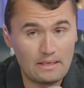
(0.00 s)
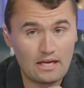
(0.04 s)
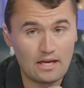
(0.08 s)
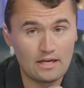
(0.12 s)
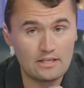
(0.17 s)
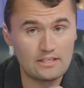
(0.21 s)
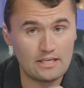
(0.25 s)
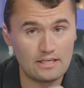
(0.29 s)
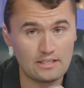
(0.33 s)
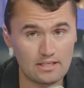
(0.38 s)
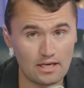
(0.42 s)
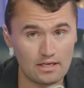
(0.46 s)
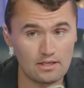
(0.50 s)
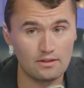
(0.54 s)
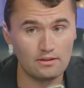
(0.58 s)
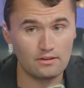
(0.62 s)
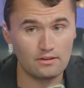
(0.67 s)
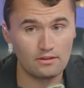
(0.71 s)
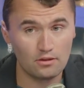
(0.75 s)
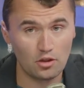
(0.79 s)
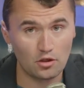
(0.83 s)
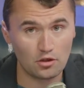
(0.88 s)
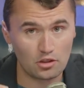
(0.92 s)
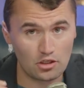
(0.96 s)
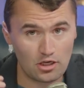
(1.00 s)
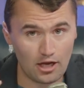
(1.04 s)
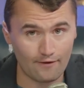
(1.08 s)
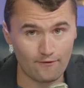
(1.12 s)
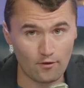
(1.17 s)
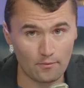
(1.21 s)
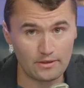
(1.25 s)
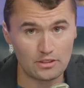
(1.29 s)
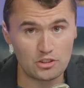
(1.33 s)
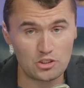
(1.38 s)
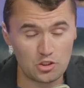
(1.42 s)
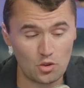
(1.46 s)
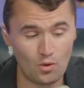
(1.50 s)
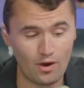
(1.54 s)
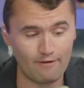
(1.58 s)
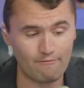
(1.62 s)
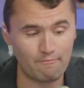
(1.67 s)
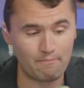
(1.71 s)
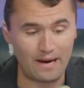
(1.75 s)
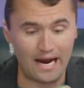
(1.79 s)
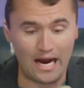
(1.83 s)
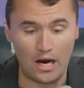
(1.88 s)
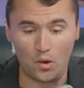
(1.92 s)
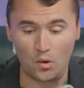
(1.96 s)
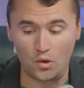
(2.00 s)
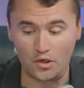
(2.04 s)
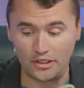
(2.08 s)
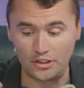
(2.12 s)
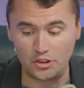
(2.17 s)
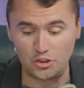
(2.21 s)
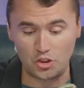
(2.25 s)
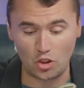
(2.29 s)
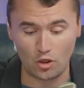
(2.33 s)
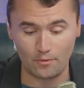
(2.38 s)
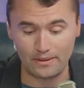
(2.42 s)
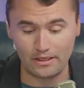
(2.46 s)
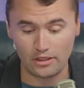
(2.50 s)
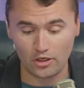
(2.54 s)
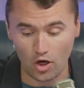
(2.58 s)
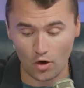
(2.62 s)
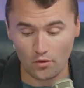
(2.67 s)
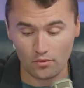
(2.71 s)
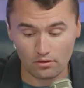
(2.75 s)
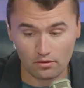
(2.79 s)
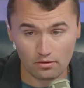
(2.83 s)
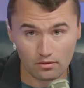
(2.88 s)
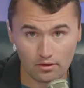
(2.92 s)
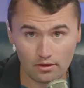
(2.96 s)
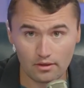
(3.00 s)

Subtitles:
because he said, look, governments do have power in Germany to go